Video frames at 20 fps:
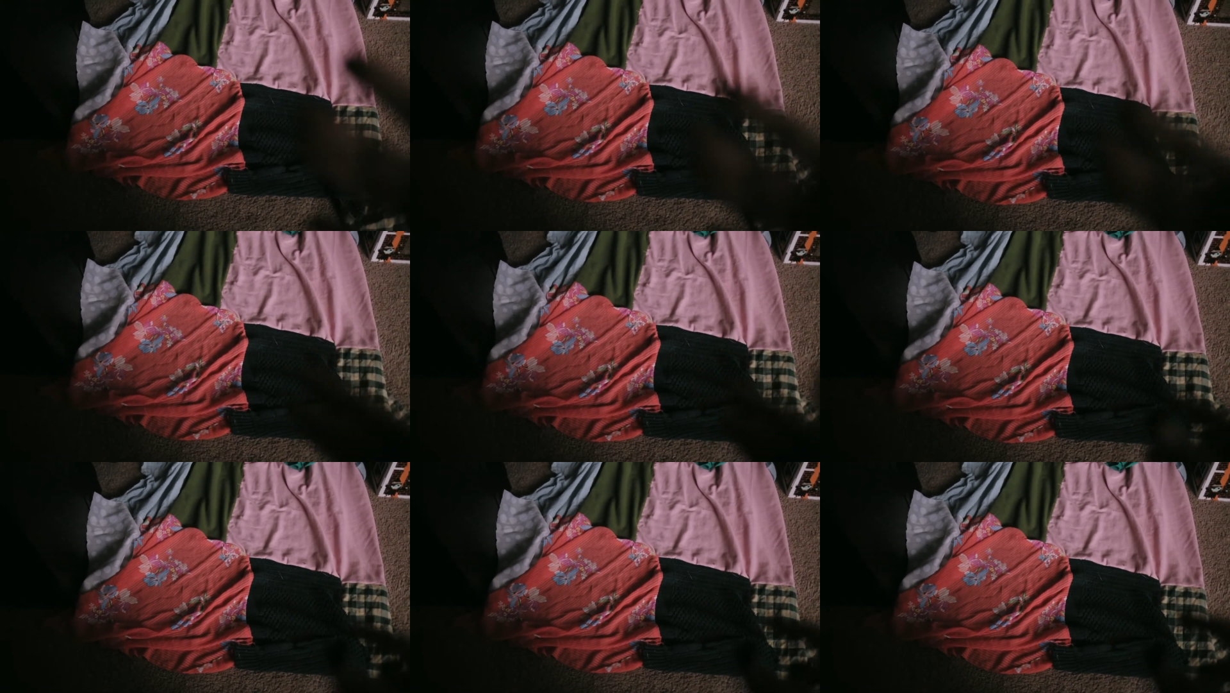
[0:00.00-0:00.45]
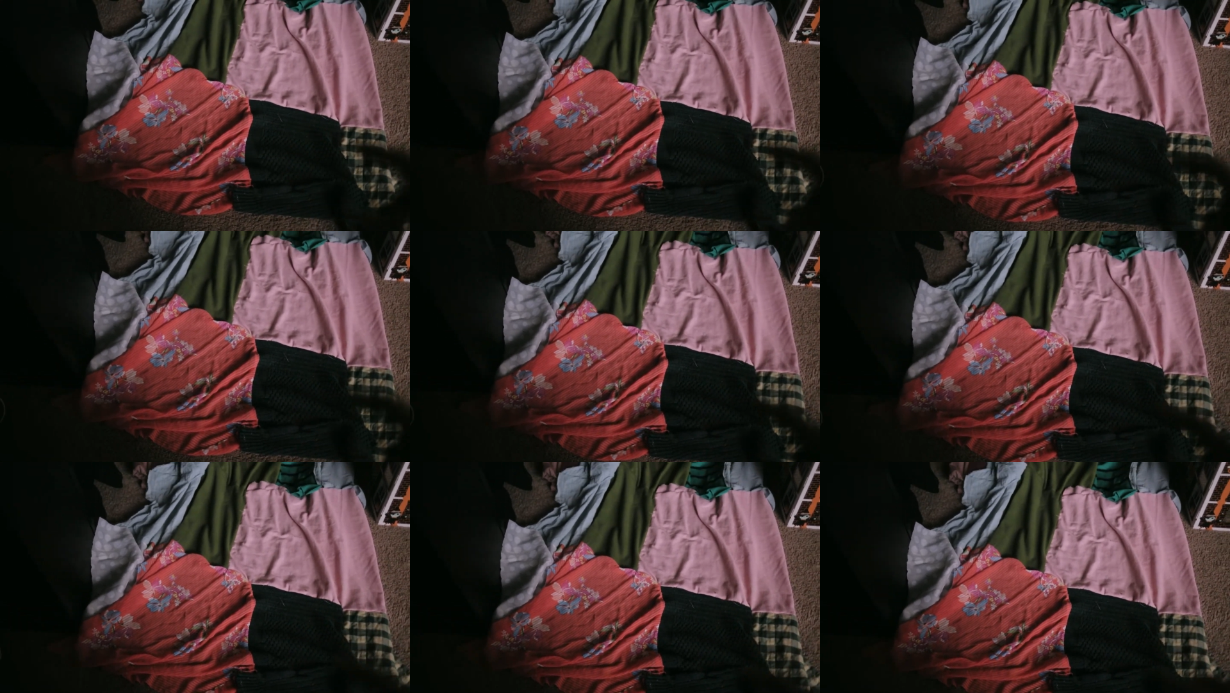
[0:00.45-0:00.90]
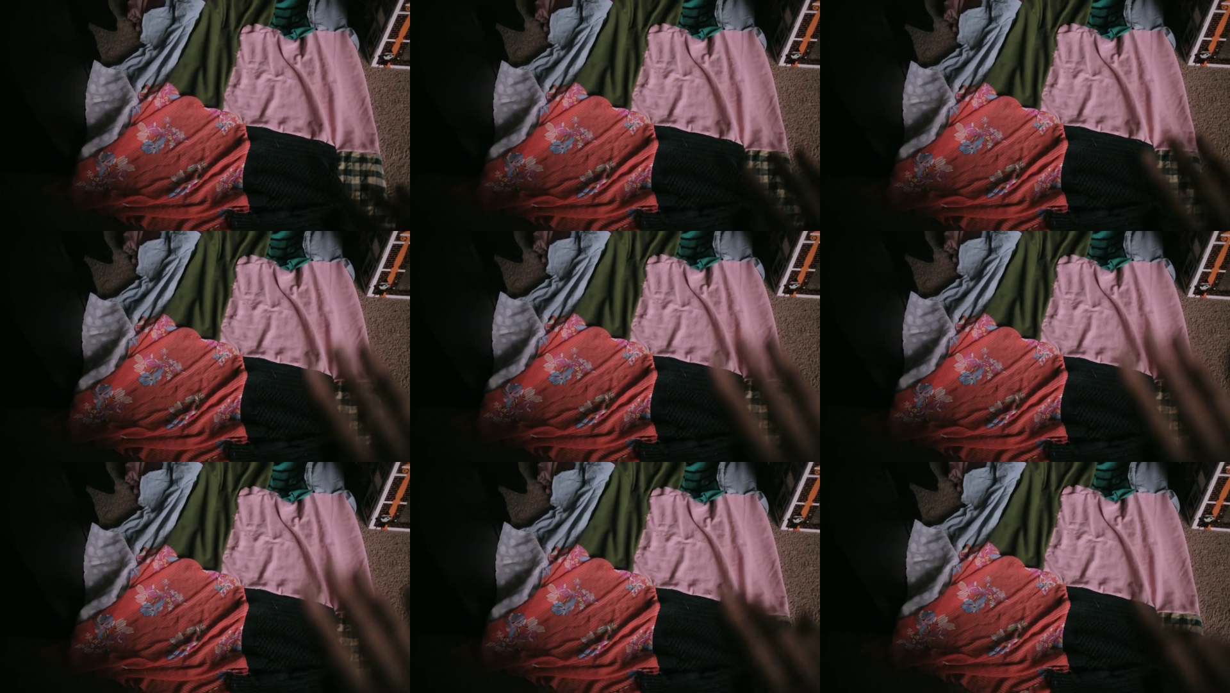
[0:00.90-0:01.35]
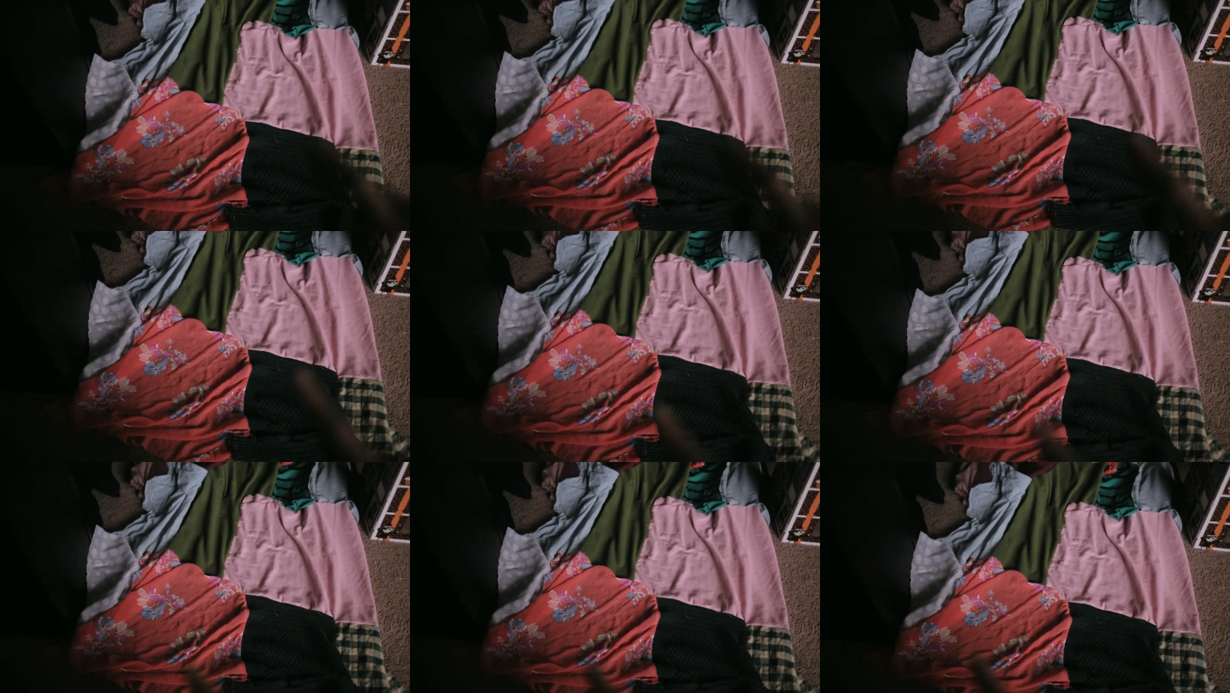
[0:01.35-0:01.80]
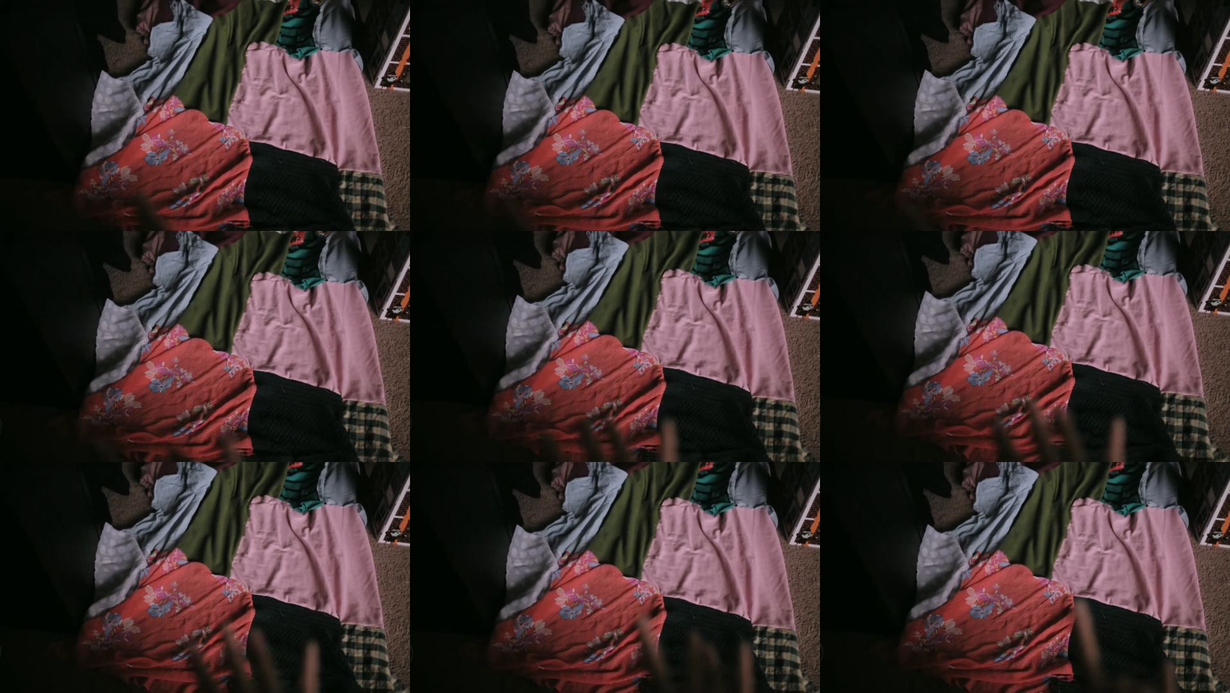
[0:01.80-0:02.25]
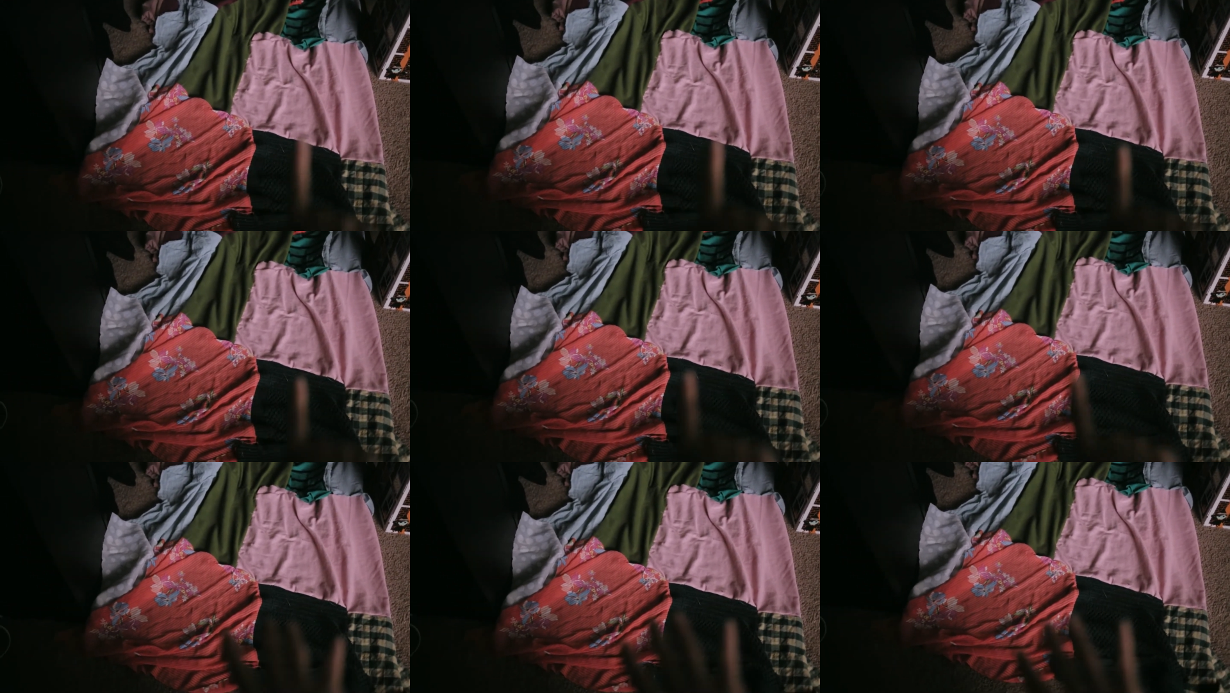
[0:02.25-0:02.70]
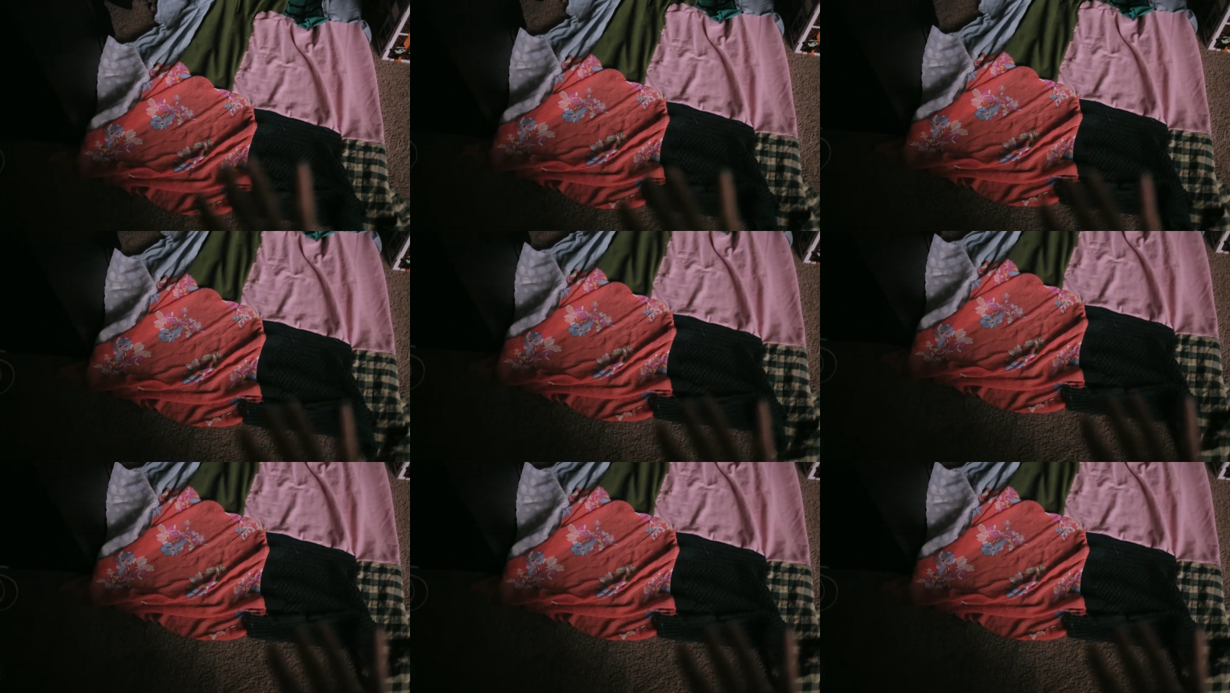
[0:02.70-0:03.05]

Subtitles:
Nobody's mouth can be seen.